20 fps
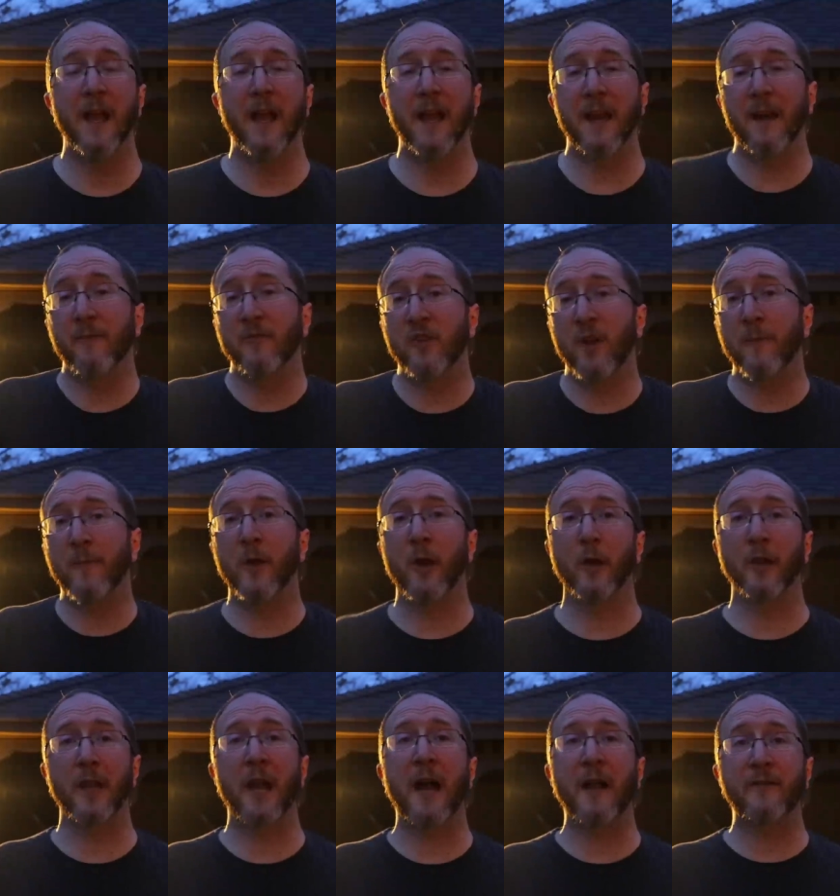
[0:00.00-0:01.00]
and I'm jumping
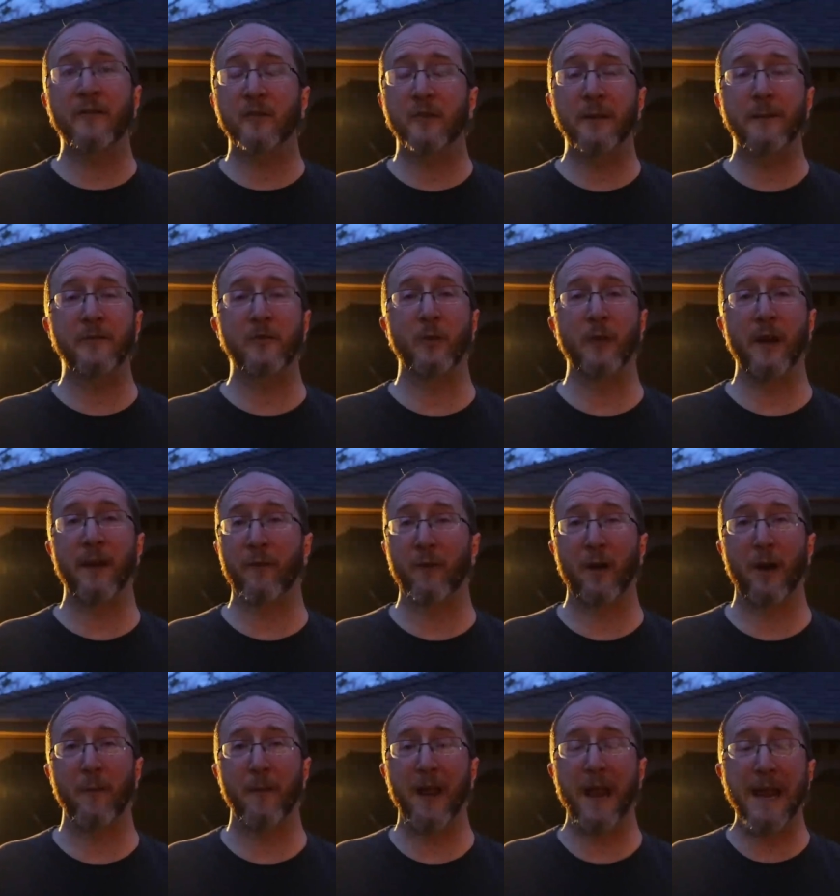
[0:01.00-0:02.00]
on live streams
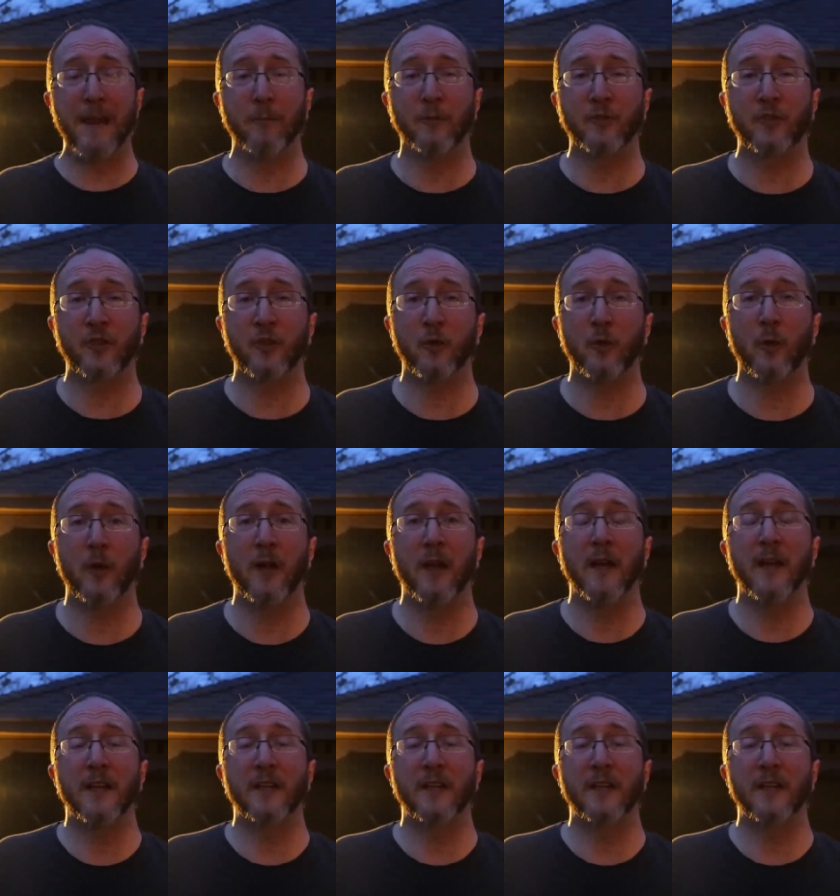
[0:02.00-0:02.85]
whenever I'm able to.